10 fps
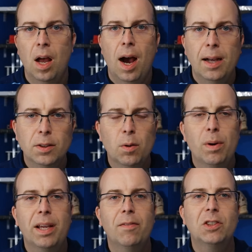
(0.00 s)
I also
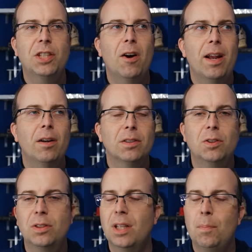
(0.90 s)
want to give a shout out
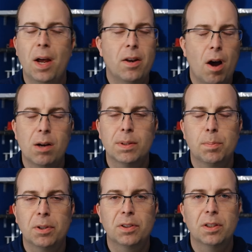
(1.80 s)
to some anonymous
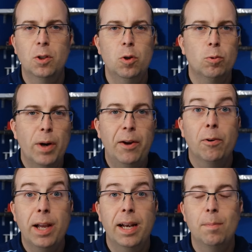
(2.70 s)
person who
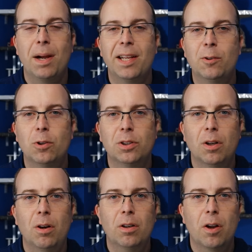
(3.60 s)
recreated my intro
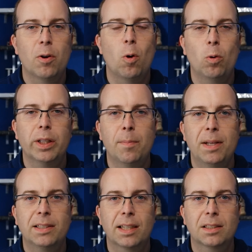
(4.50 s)
song on an old
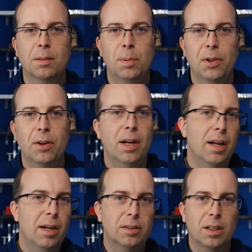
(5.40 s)
MSX computer.
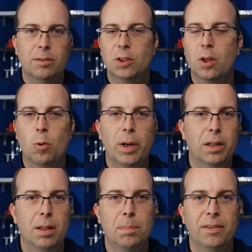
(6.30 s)
Here's a, uh, just a quick
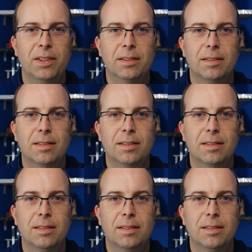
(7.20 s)
clip of it.